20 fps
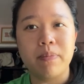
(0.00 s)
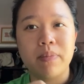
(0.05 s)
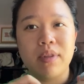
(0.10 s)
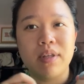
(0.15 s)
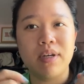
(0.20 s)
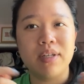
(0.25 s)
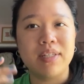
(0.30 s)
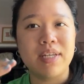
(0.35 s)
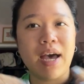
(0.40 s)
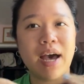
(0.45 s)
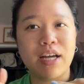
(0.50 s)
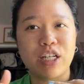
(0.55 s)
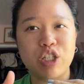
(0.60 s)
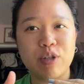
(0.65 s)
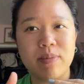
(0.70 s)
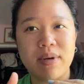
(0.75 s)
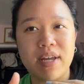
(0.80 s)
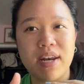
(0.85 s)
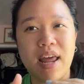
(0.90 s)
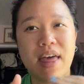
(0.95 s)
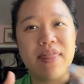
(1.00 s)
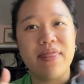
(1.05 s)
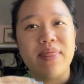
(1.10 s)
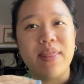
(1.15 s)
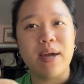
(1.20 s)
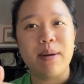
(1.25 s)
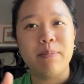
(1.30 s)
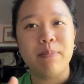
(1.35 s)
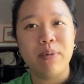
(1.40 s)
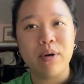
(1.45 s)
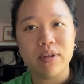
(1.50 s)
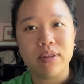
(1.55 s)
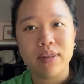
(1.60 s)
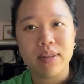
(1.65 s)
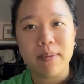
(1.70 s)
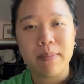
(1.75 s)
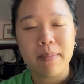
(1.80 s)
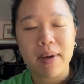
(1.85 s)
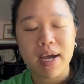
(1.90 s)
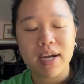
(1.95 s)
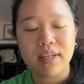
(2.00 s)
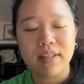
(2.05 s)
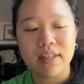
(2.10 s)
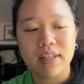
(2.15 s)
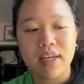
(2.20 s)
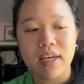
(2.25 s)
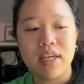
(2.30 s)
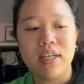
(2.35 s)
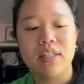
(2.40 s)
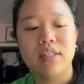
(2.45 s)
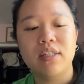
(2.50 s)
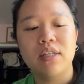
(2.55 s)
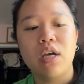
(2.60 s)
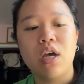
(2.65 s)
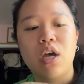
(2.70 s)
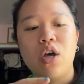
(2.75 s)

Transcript: attachment and then put them back in the case,